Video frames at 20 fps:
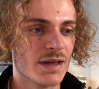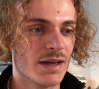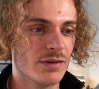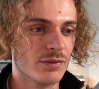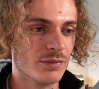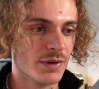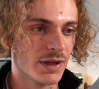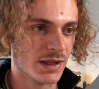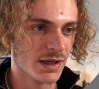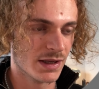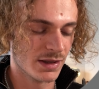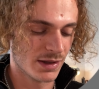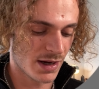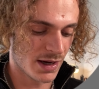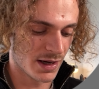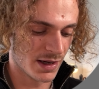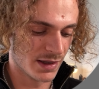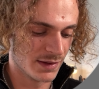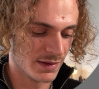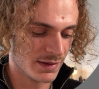and we can
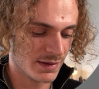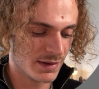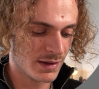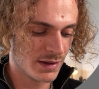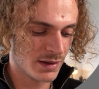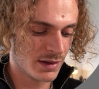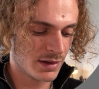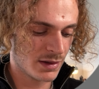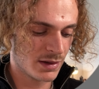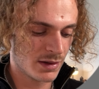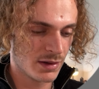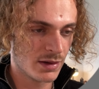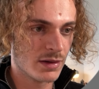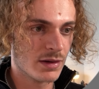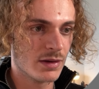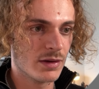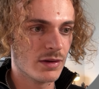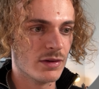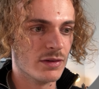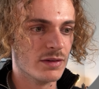add
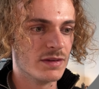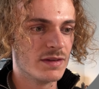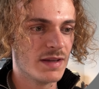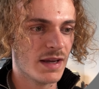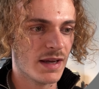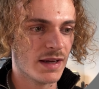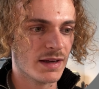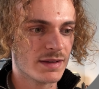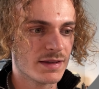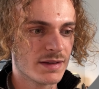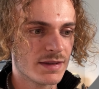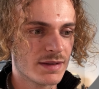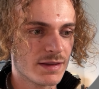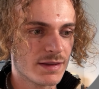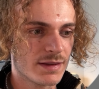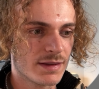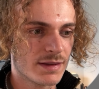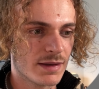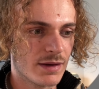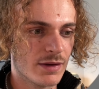a
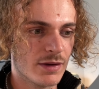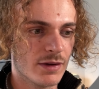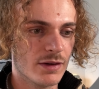text,